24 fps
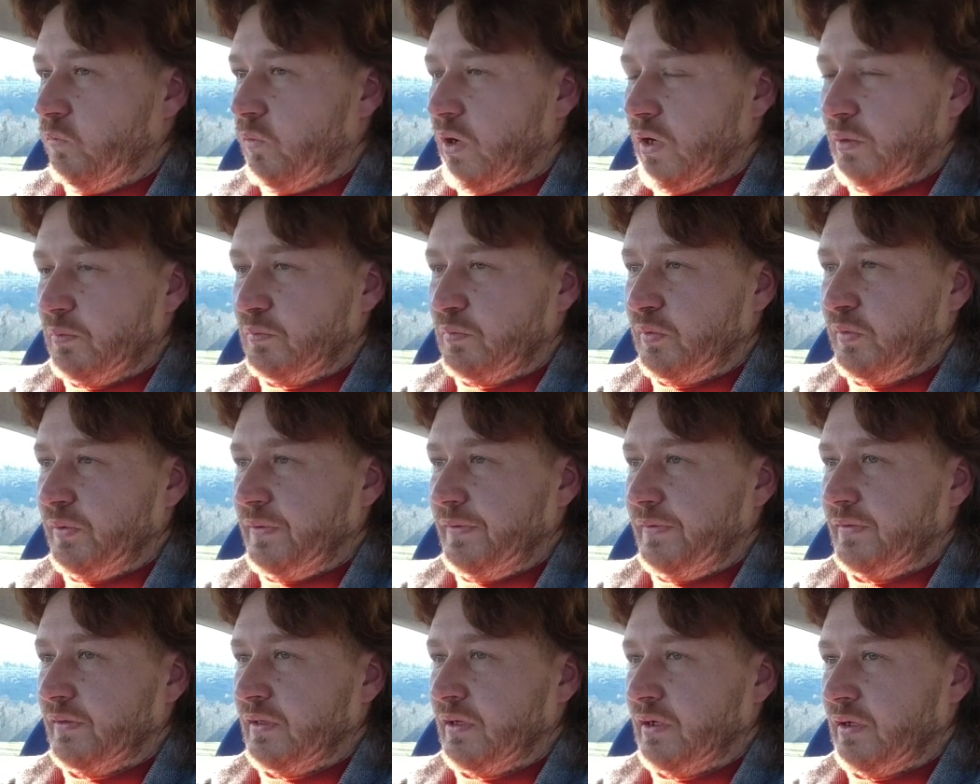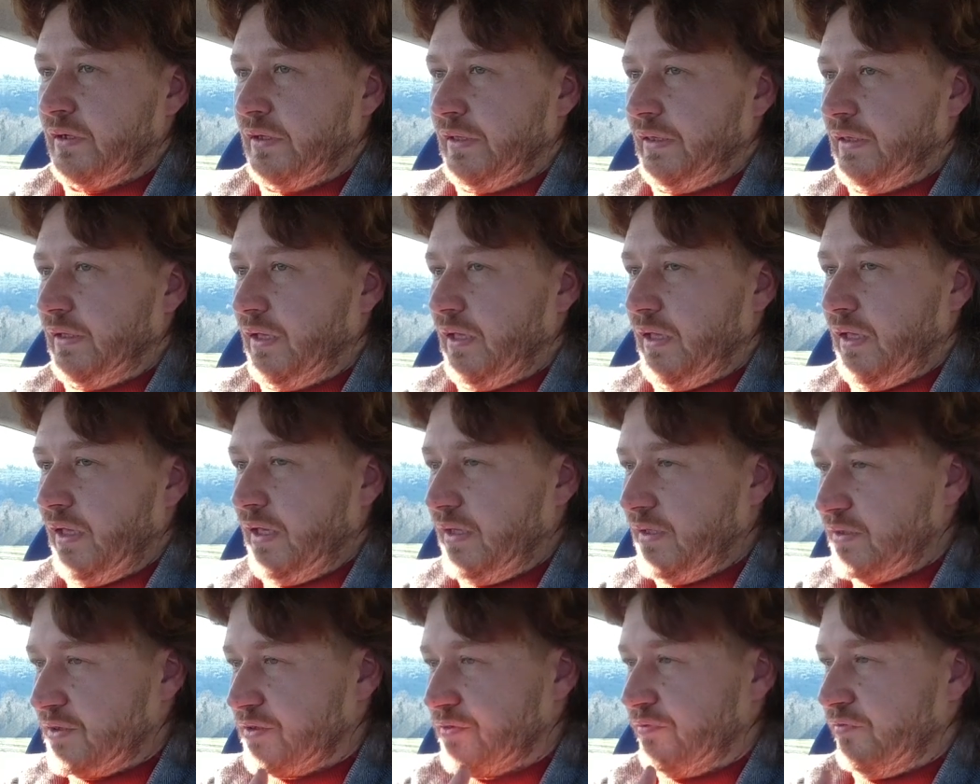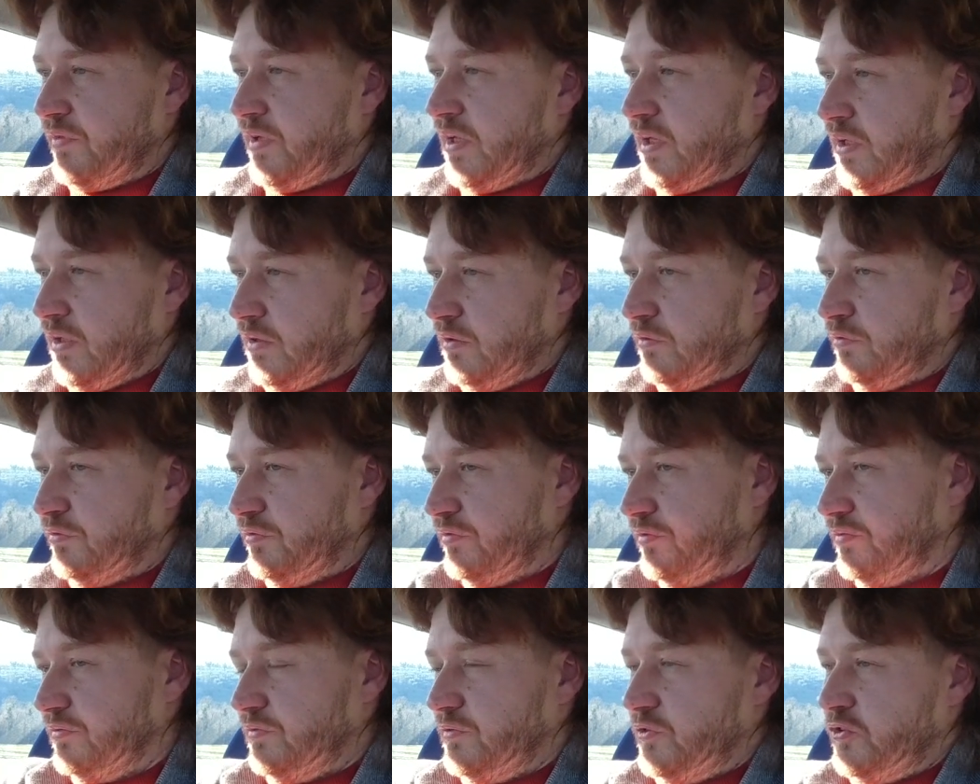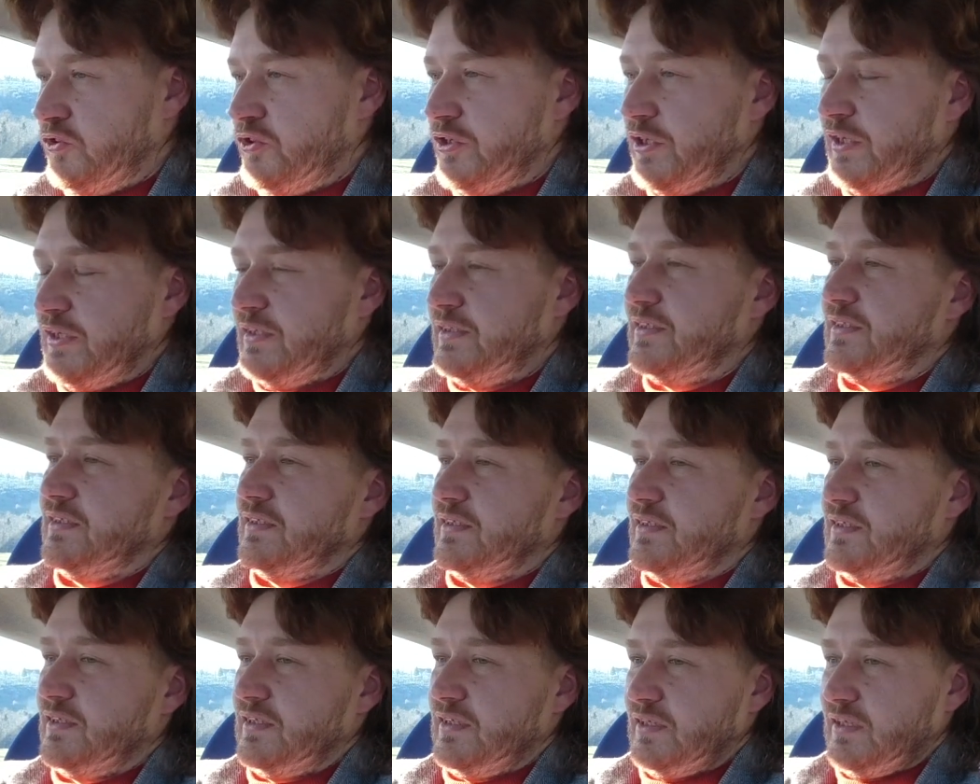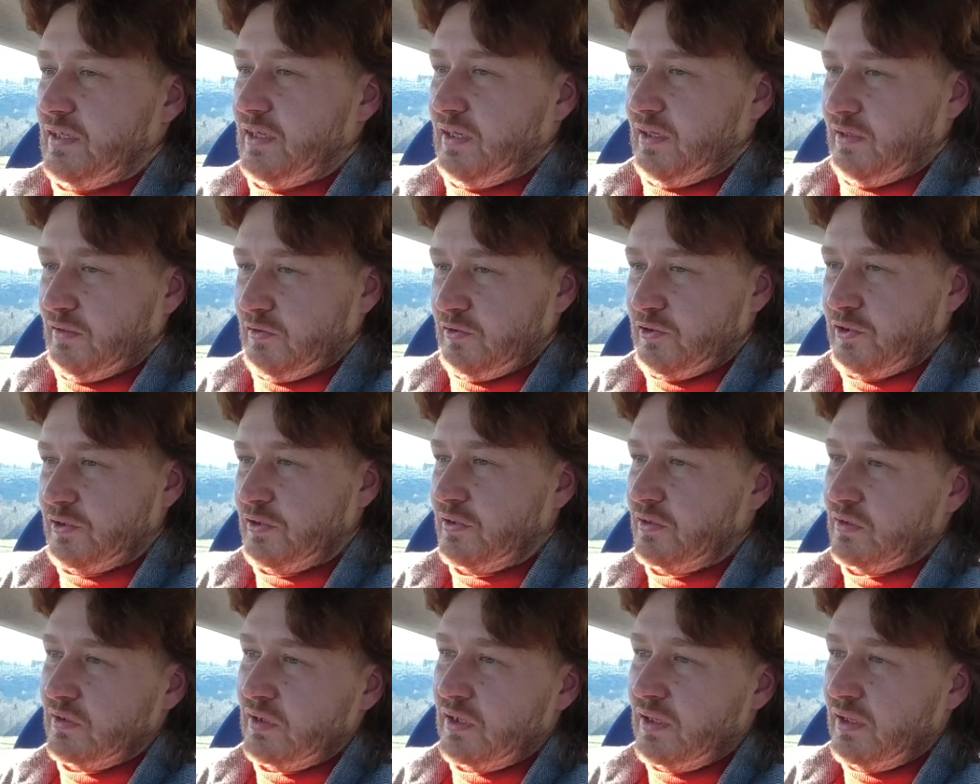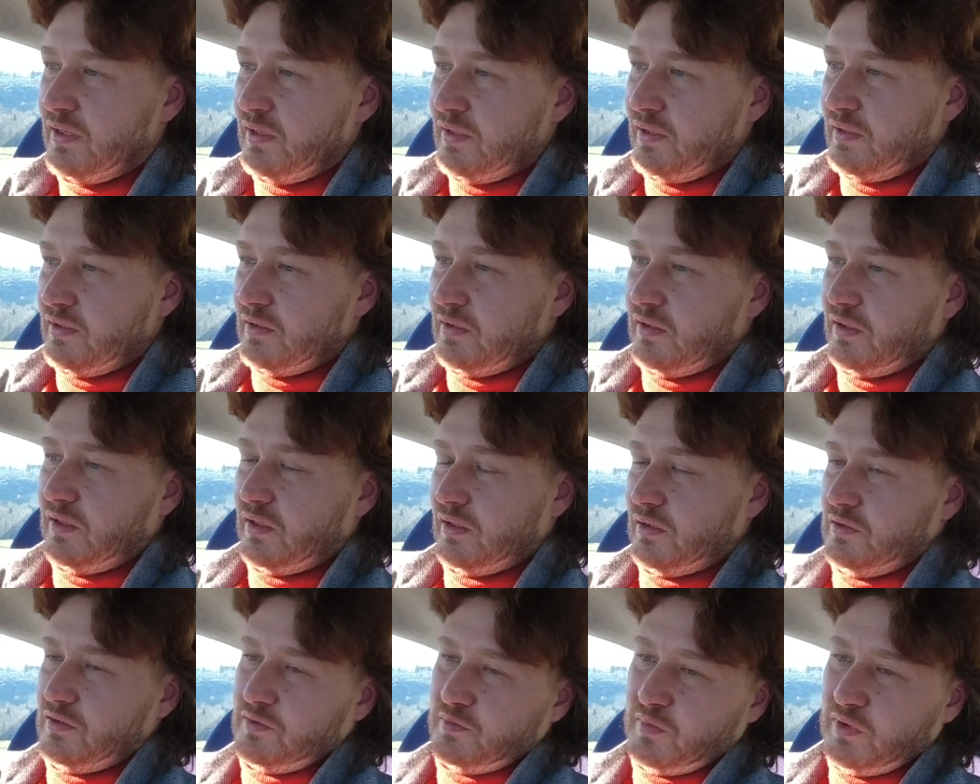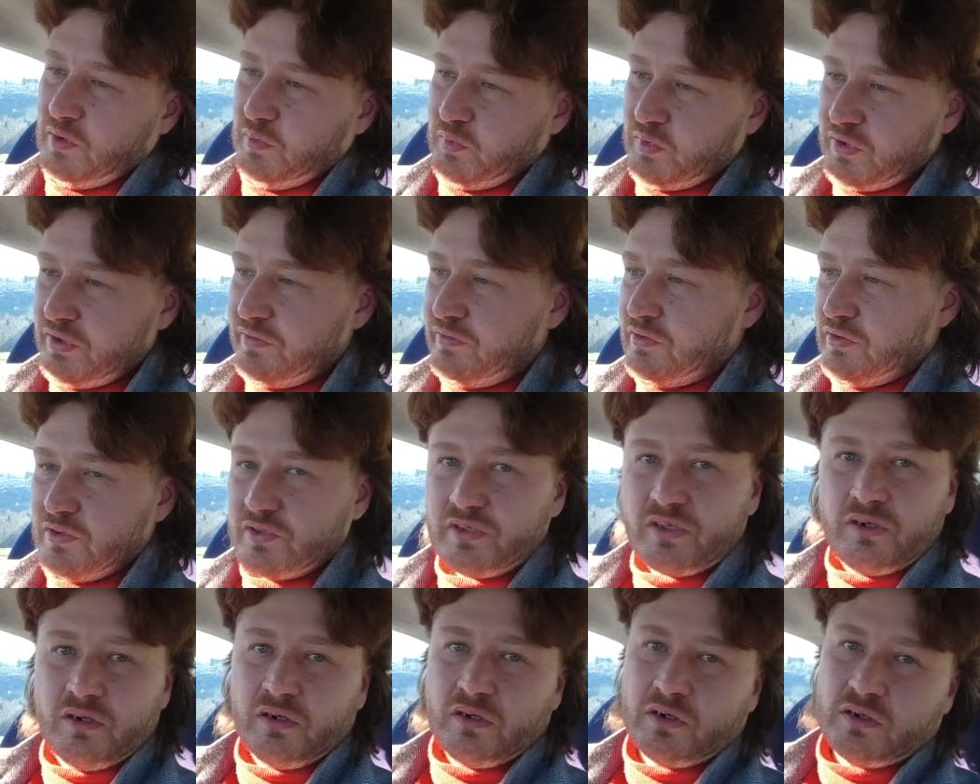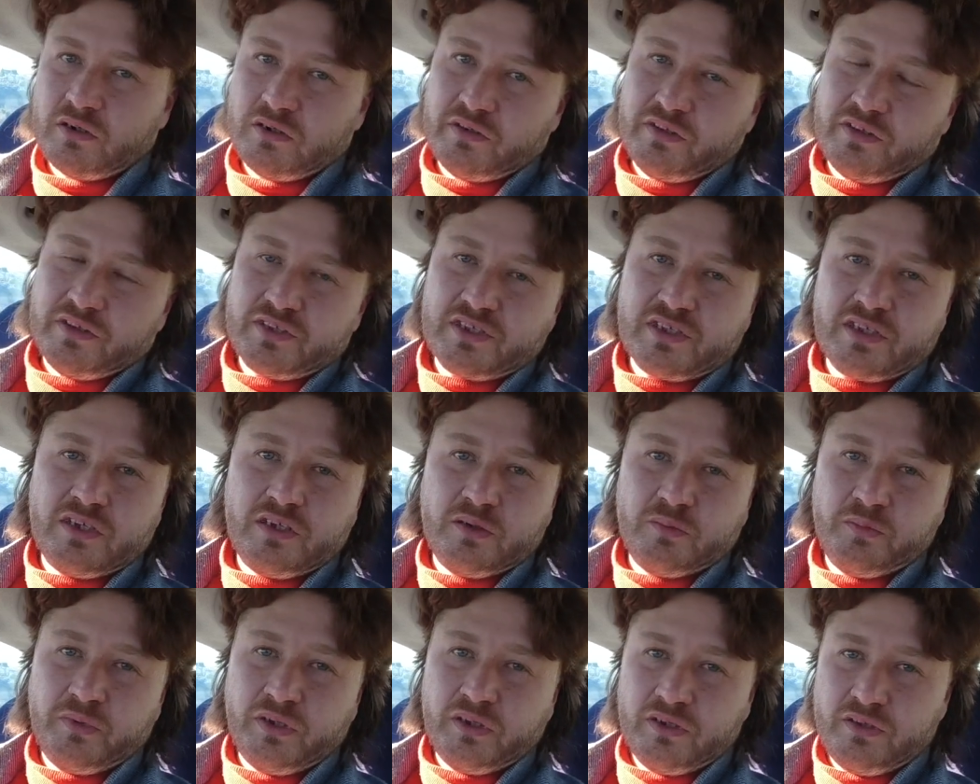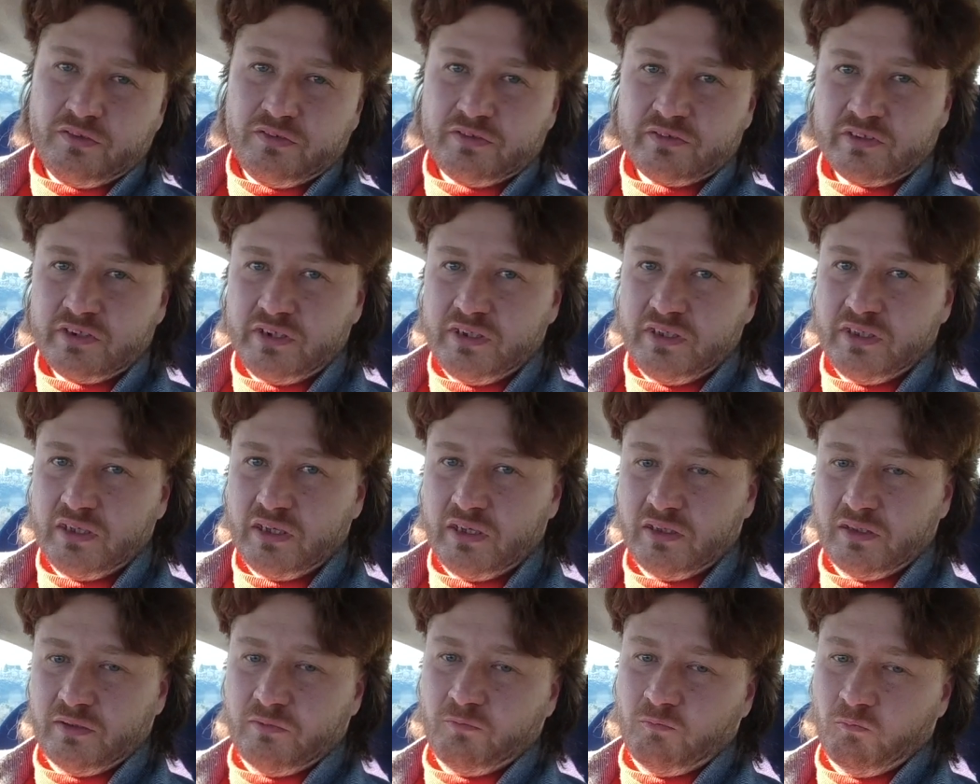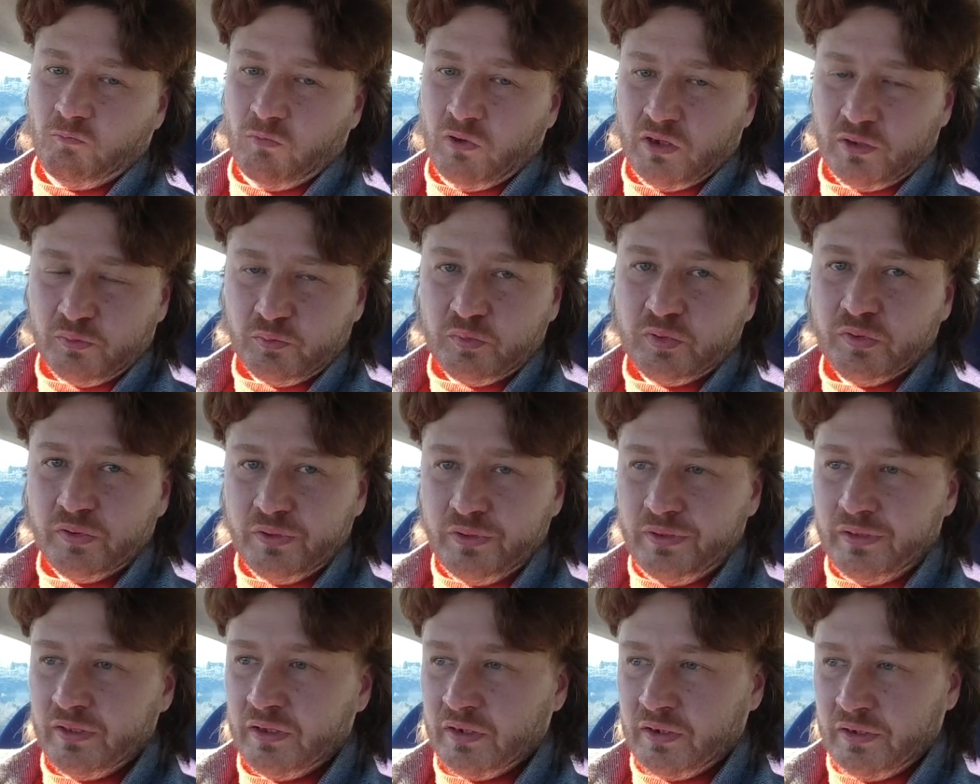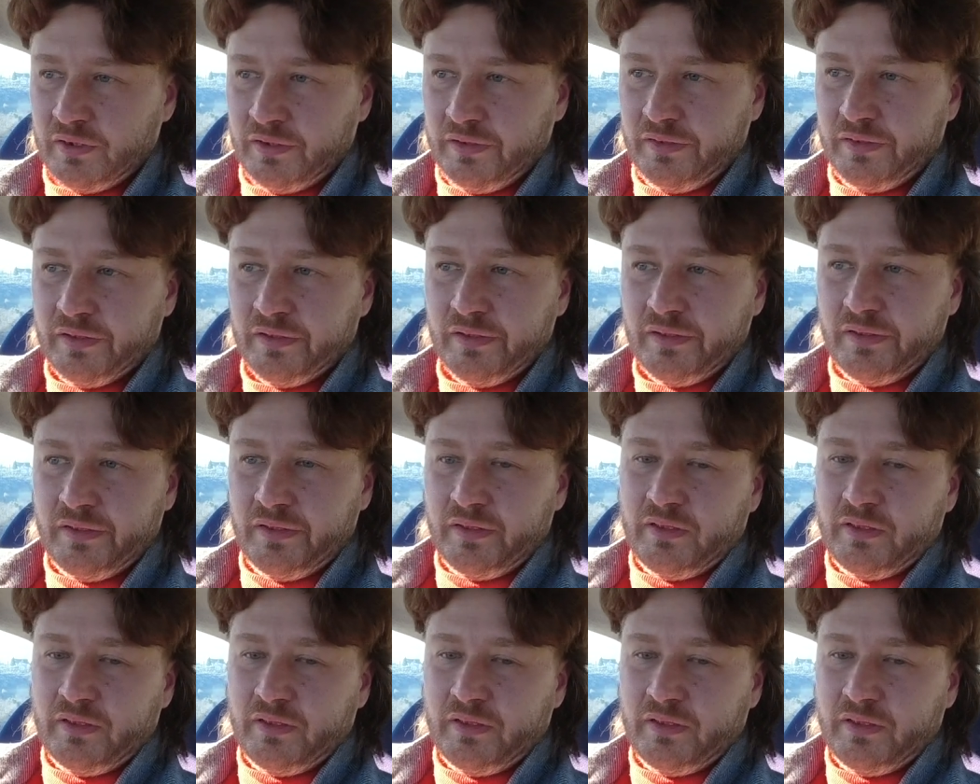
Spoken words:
1.98 valve JTD engine, because my previous car, the Saab 93, had 1.9